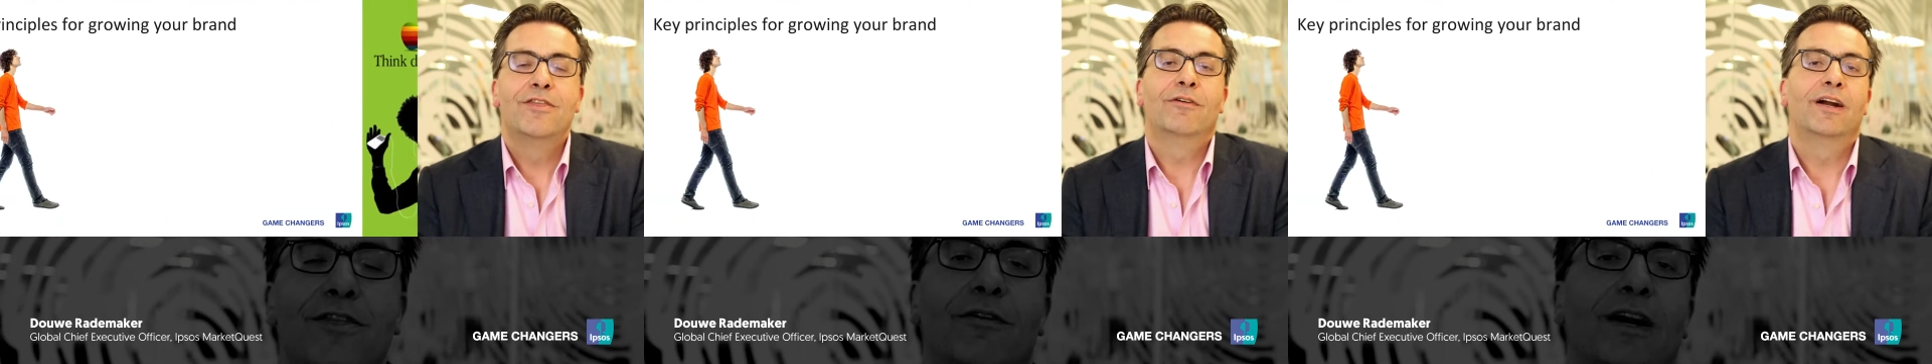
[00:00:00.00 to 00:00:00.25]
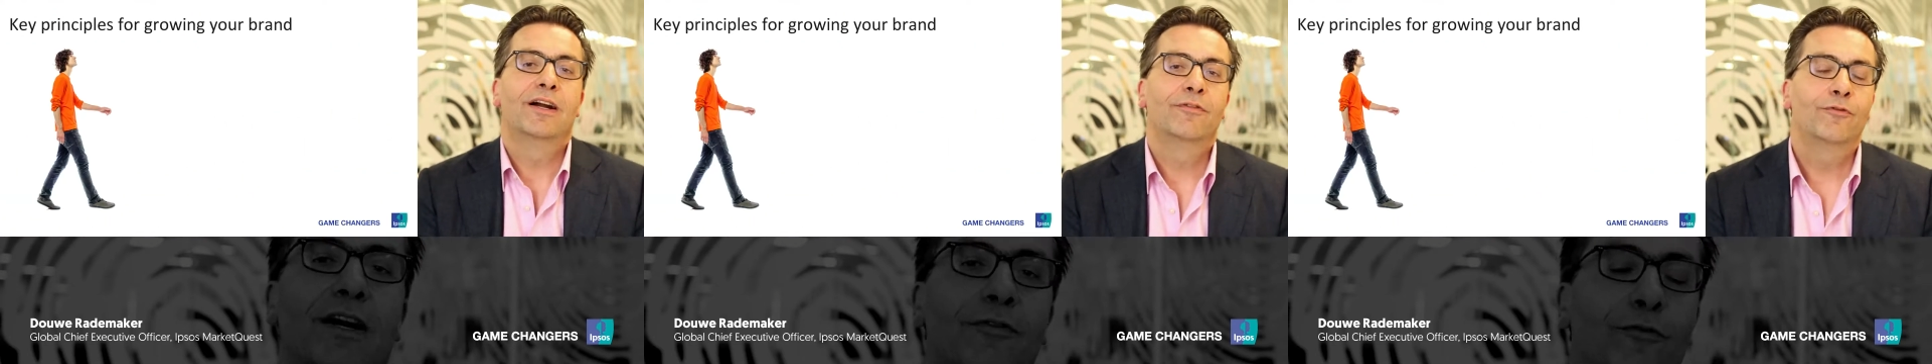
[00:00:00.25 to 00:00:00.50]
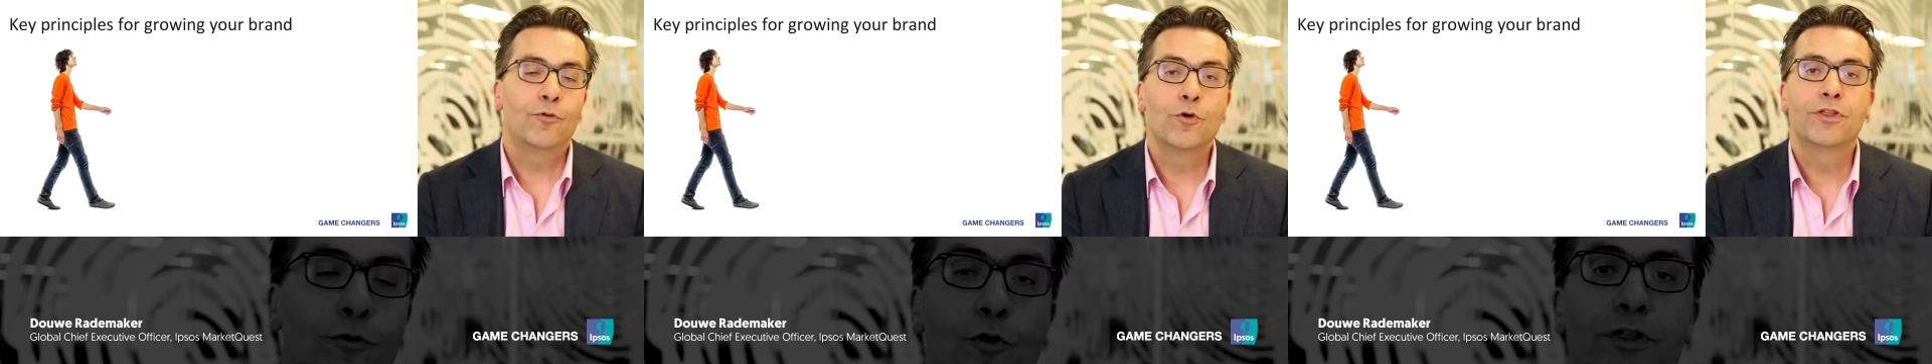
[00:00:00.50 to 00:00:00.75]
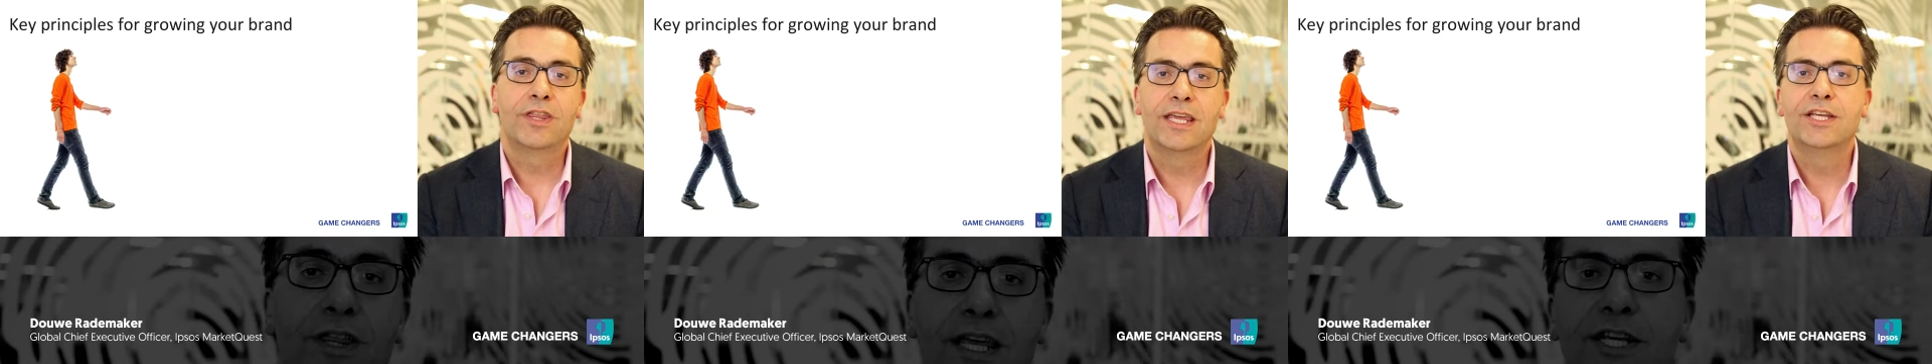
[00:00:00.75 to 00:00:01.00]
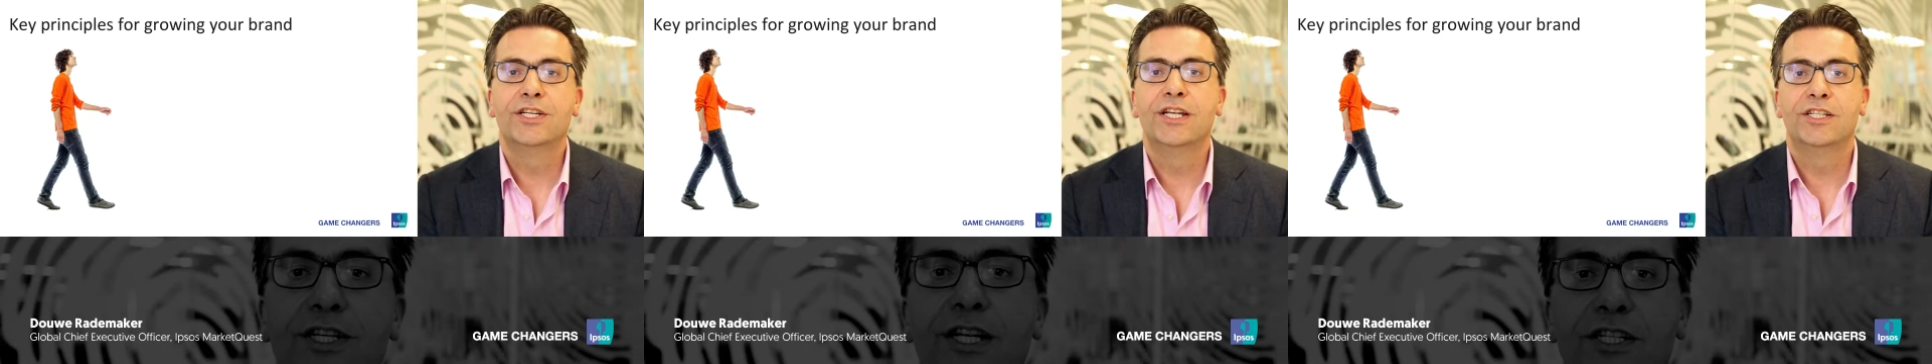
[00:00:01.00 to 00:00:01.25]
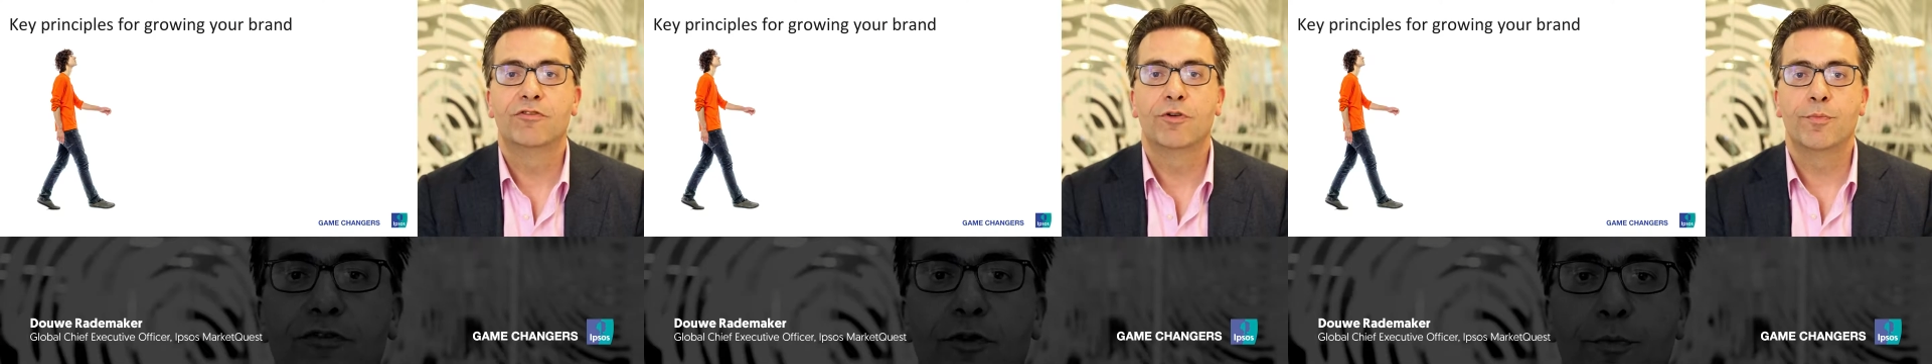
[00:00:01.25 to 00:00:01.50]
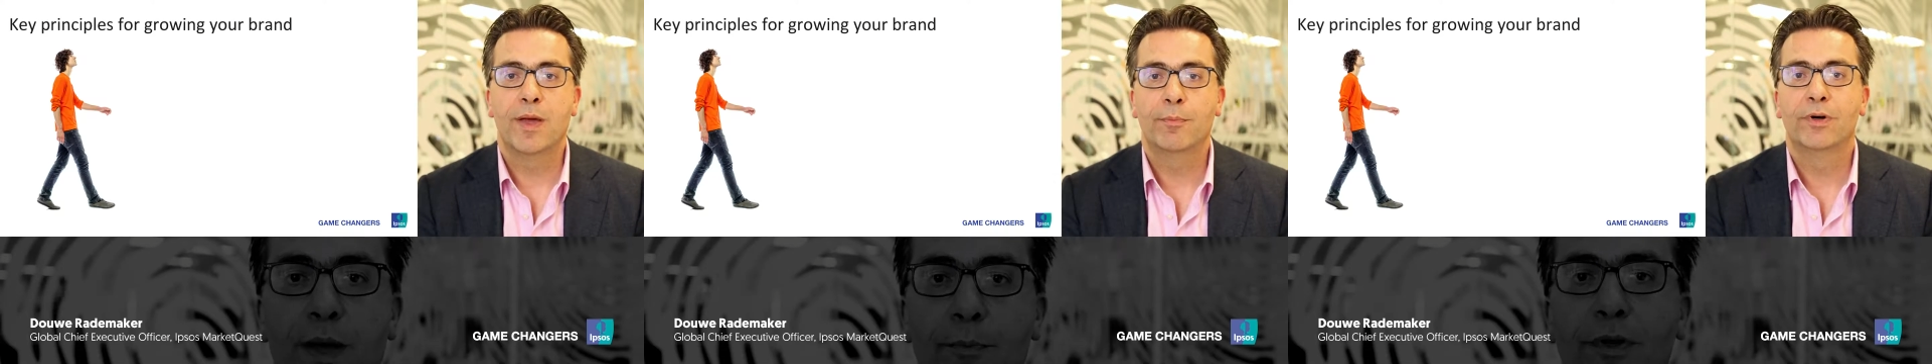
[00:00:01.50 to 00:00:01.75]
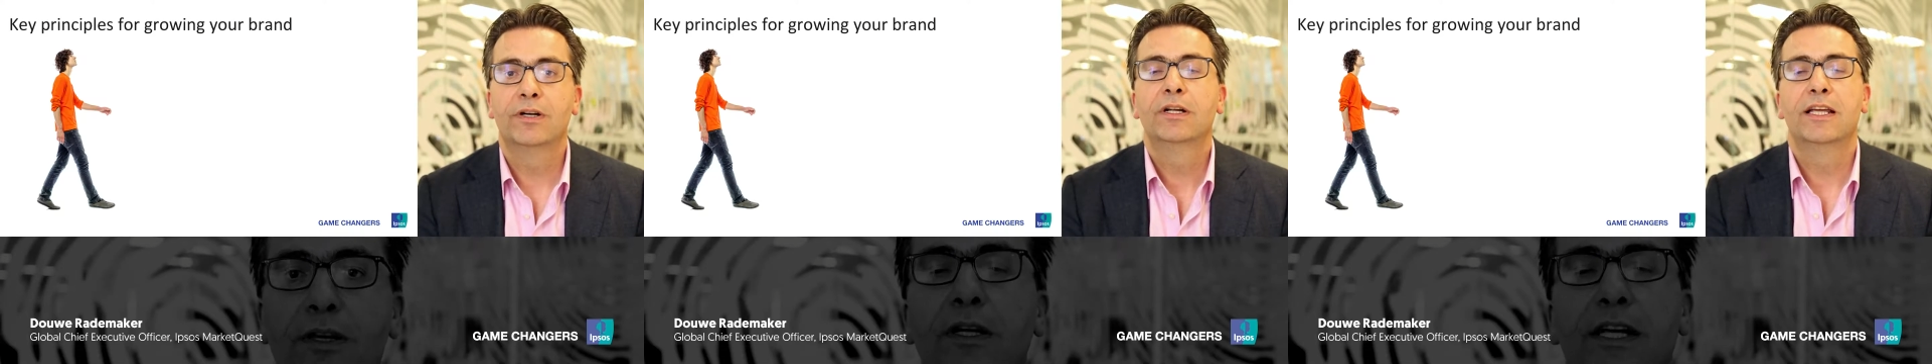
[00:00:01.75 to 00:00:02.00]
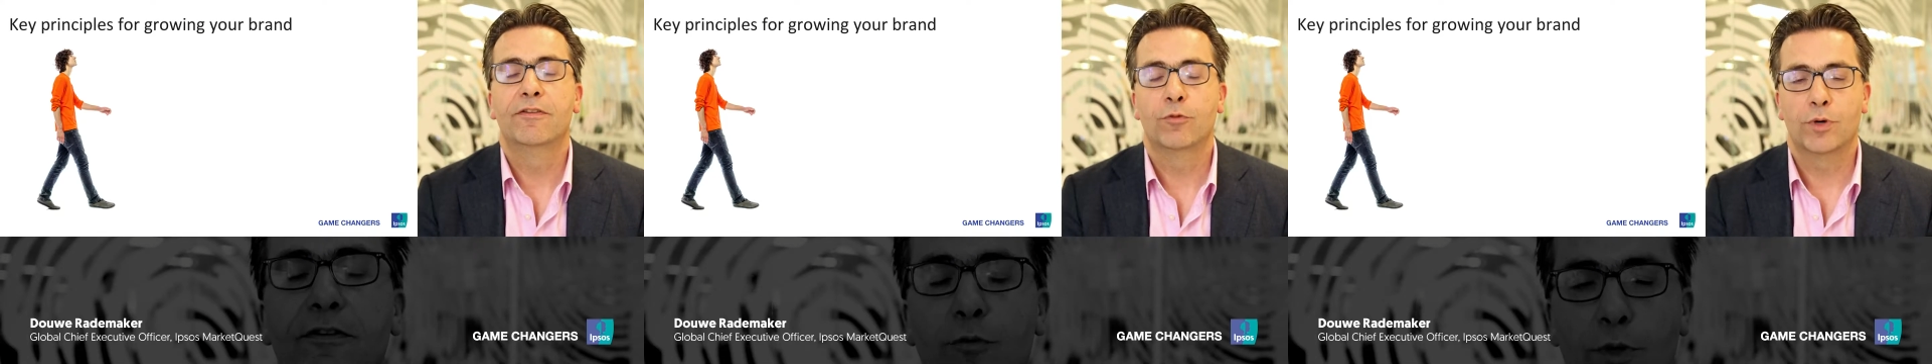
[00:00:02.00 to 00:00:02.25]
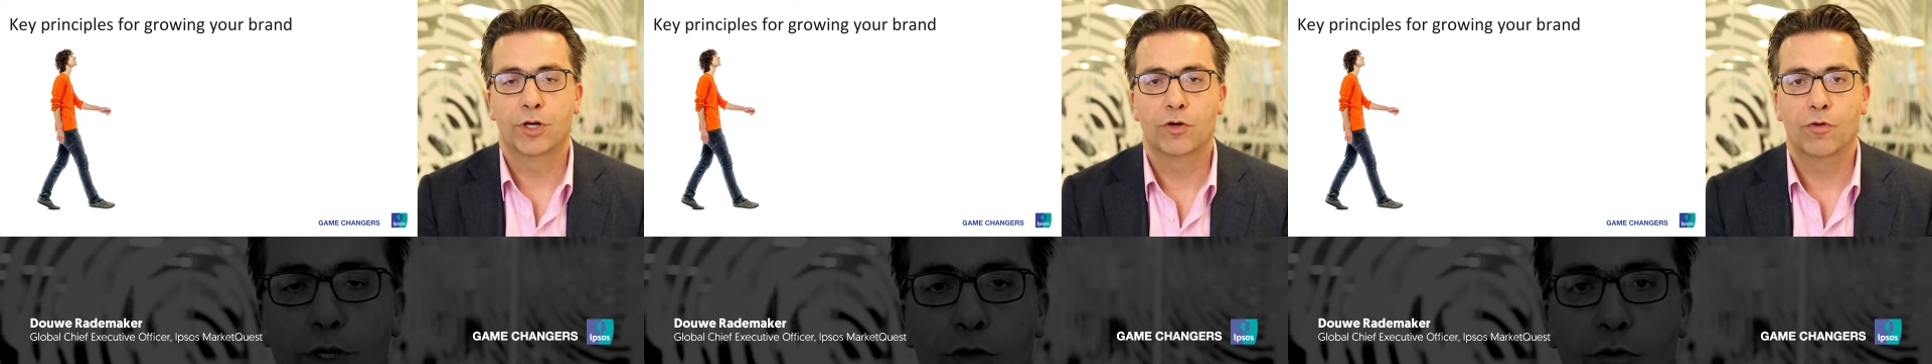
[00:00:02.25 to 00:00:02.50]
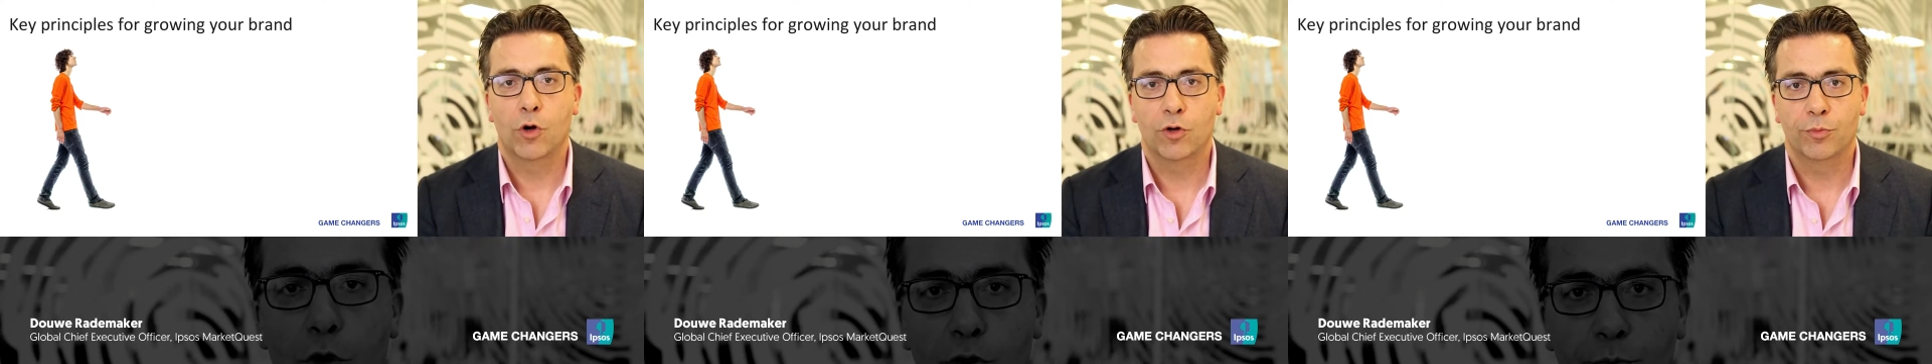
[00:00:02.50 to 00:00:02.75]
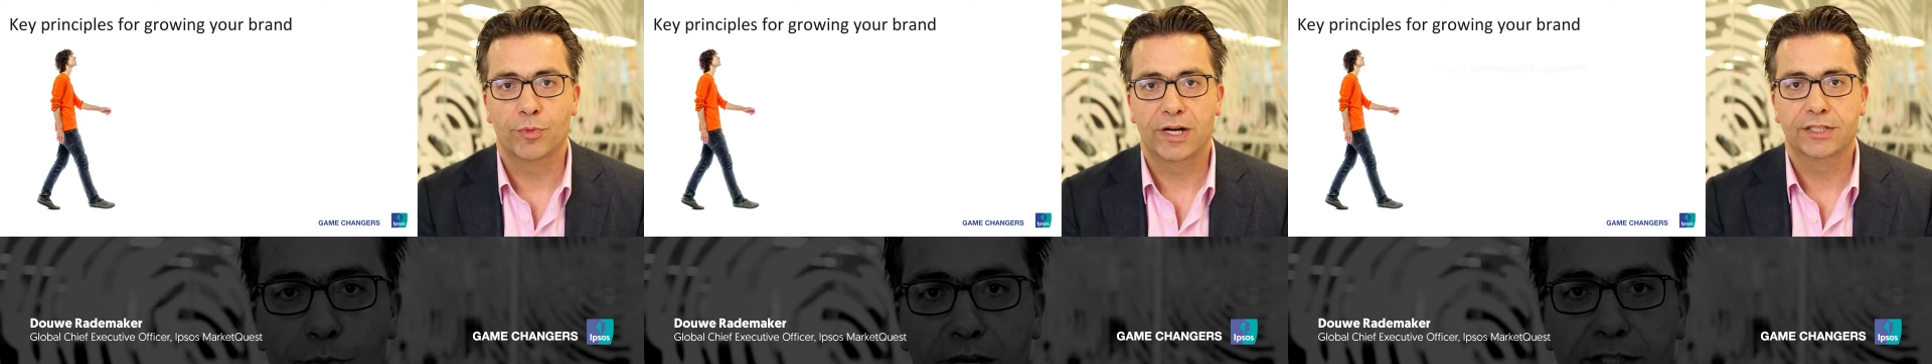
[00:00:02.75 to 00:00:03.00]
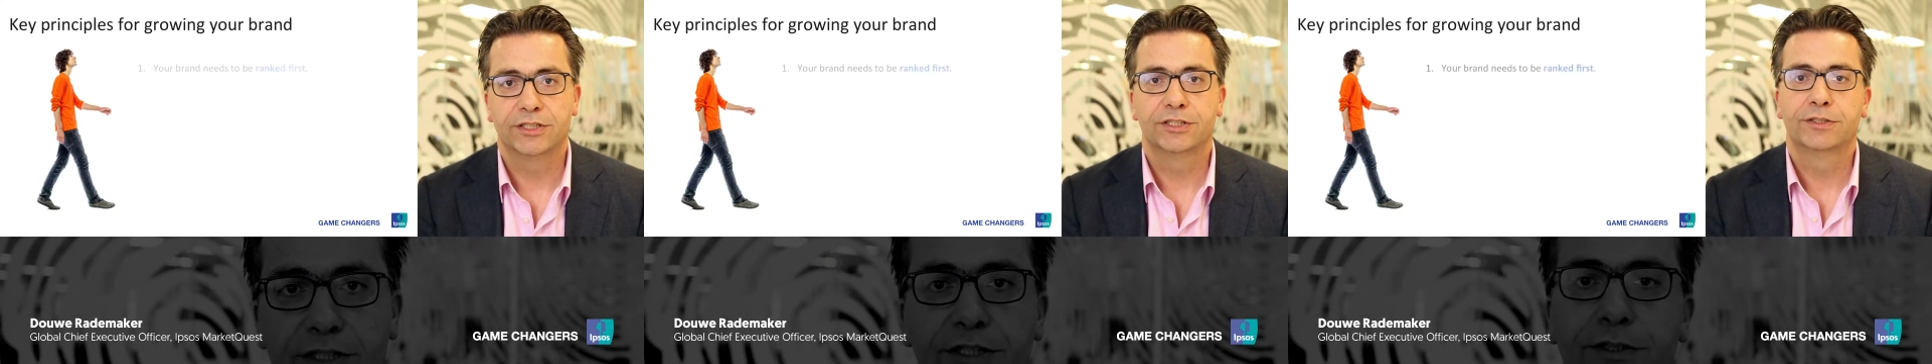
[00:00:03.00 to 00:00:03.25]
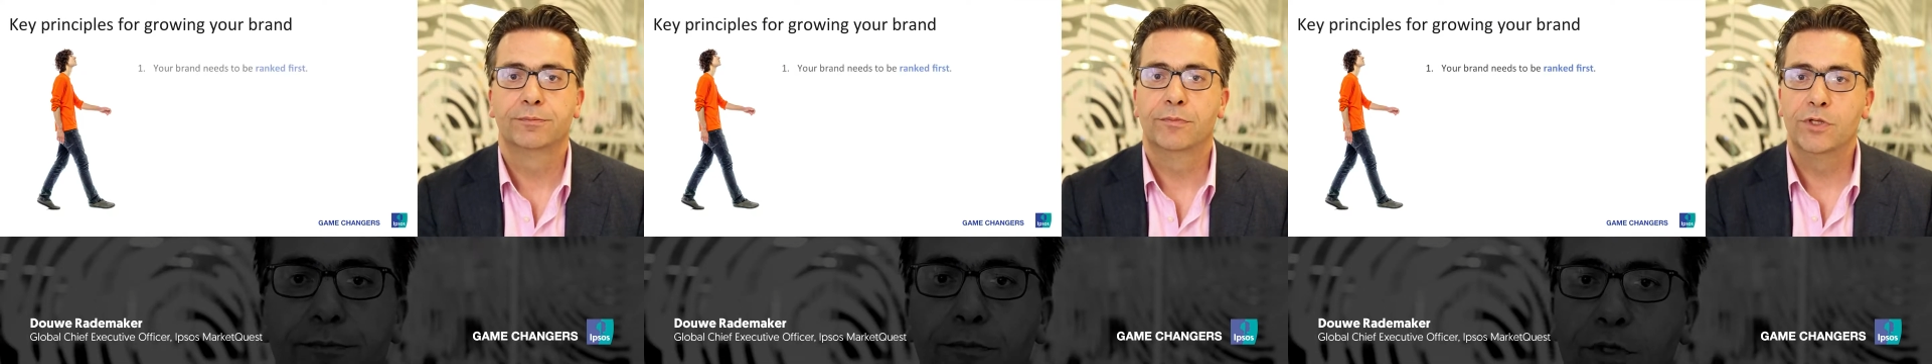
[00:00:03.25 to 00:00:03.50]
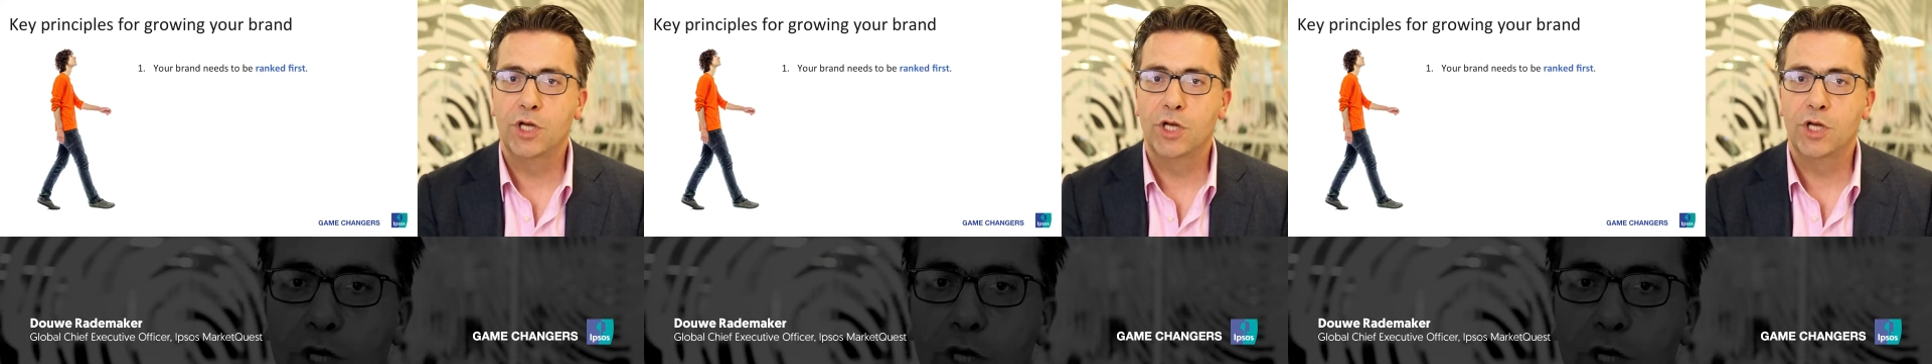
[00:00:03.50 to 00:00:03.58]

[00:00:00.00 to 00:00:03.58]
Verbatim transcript: there are four things you need to remember if you want to grow your brands.